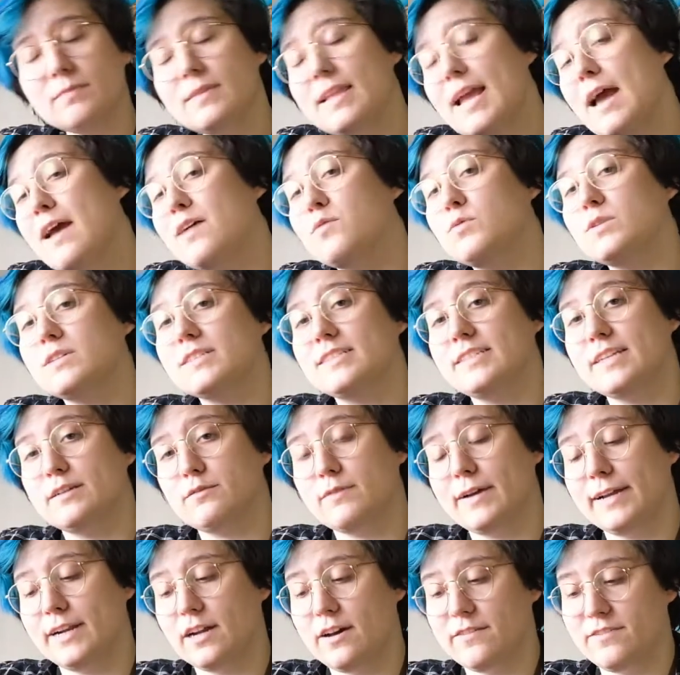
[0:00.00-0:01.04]
Now I will say
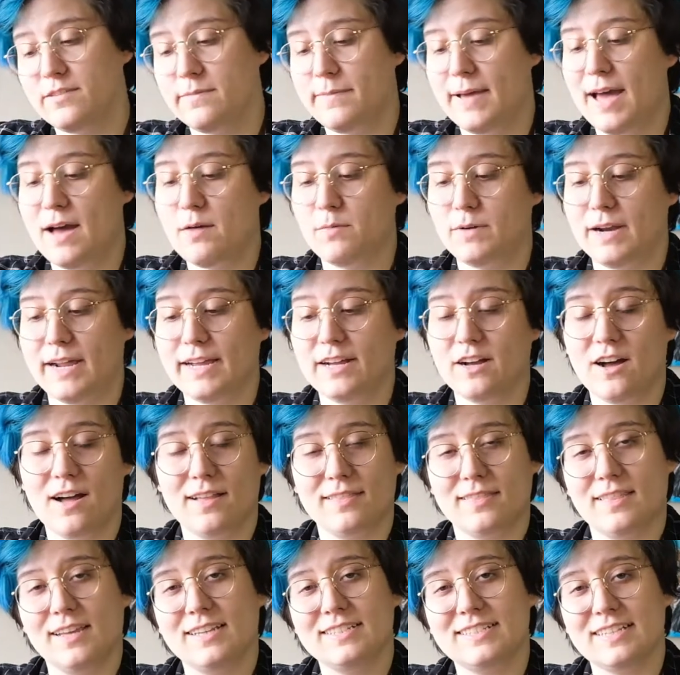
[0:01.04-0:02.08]
right off the bat, when I
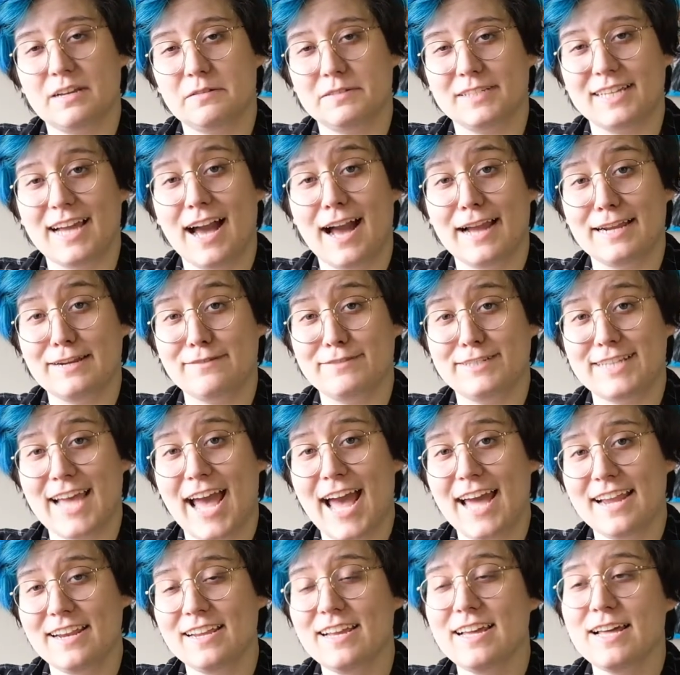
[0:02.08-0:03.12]
got this, I was kind of
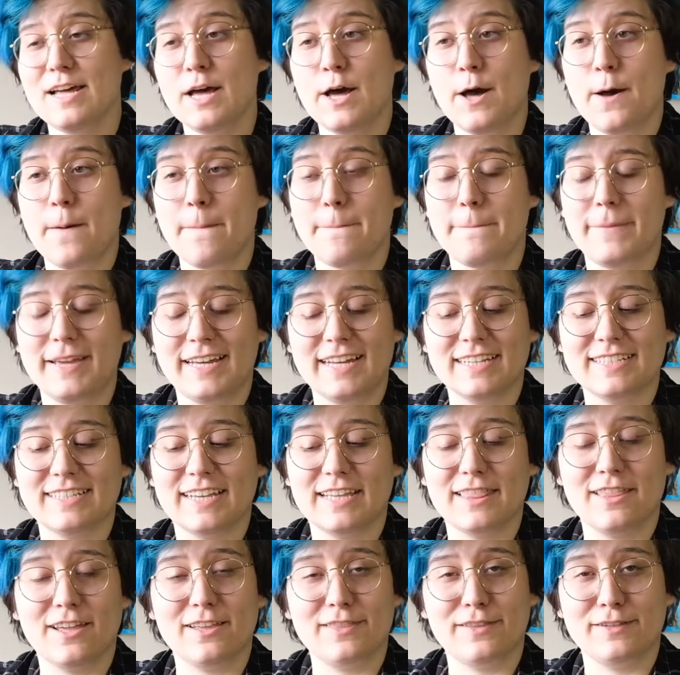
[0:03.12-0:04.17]
sad because
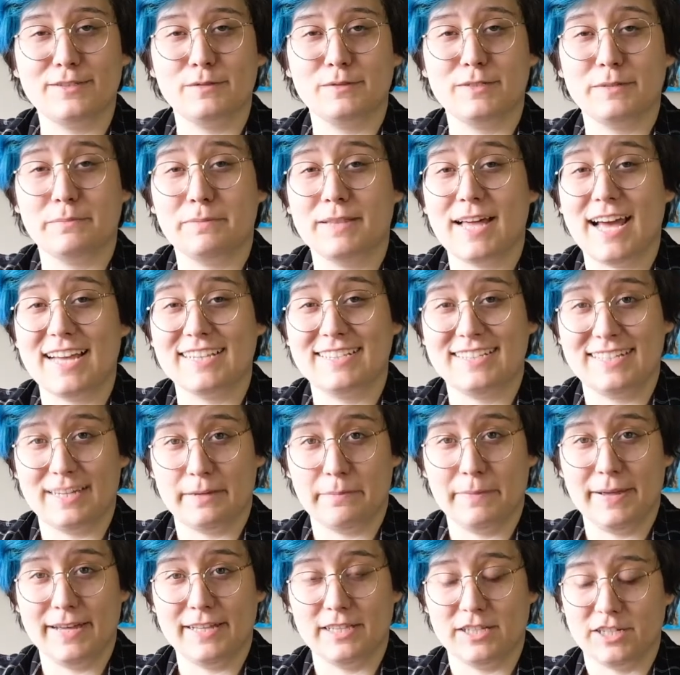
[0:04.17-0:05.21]
I thought this was a
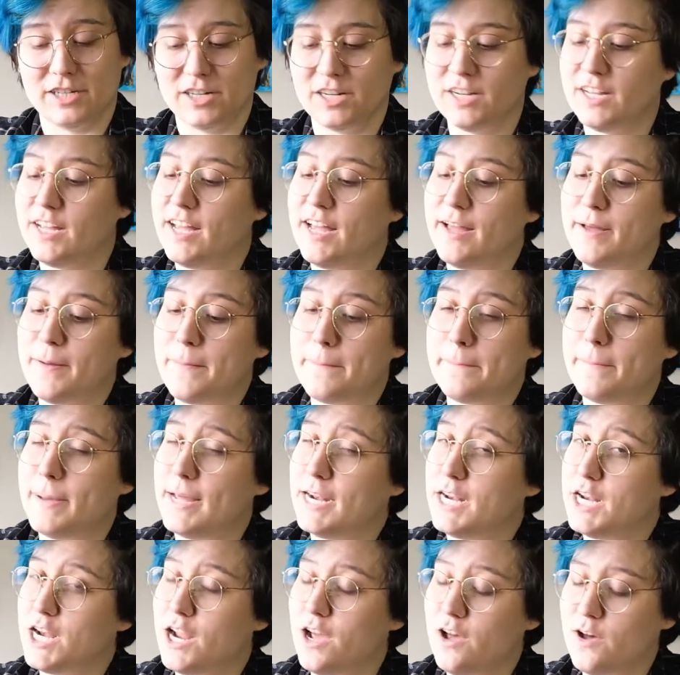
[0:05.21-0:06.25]
plastic mailer.
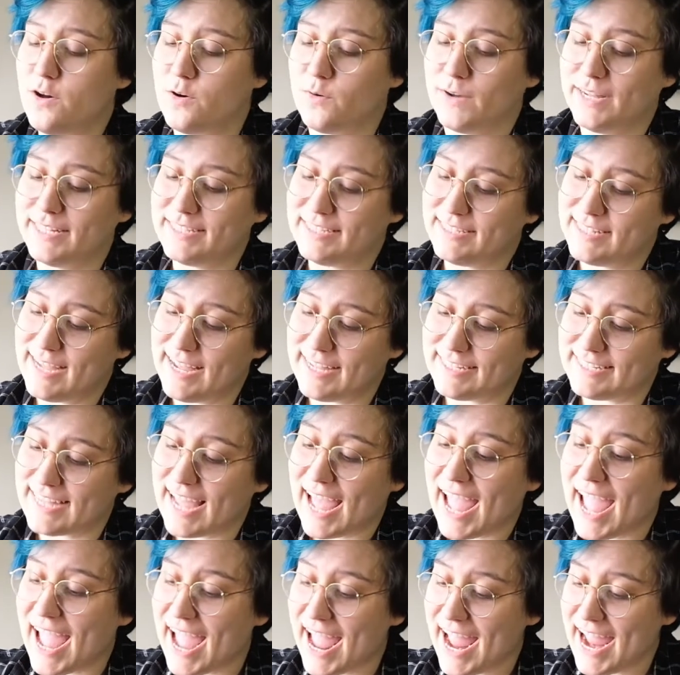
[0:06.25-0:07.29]
But no, it says,
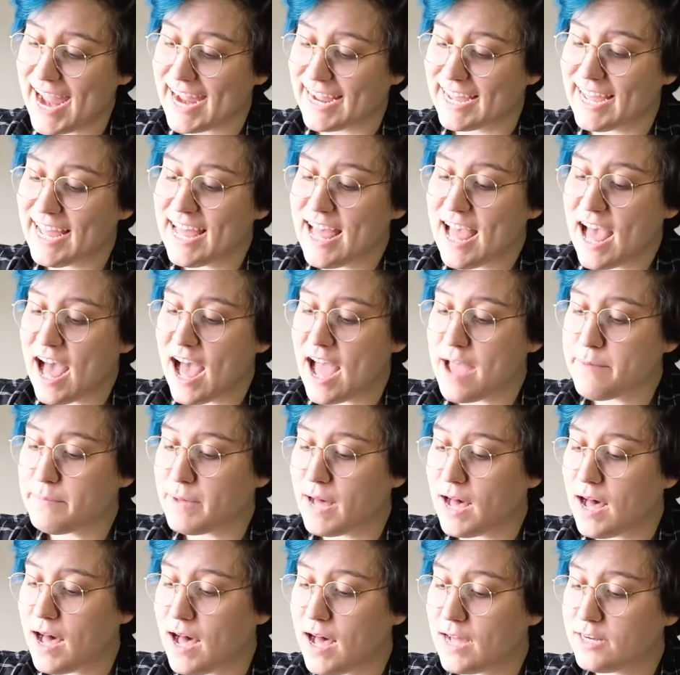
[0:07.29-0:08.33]
hey, I'm
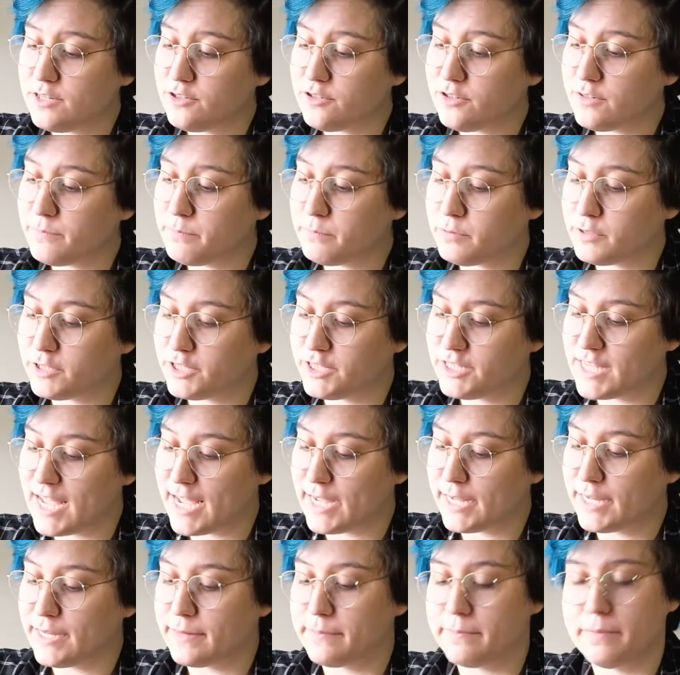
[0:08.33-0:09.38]

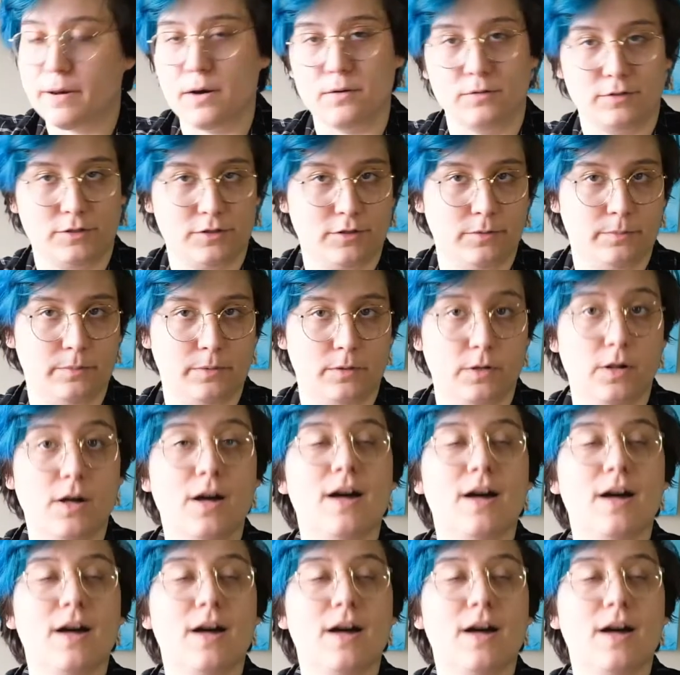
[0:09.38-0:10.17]
100% compostable.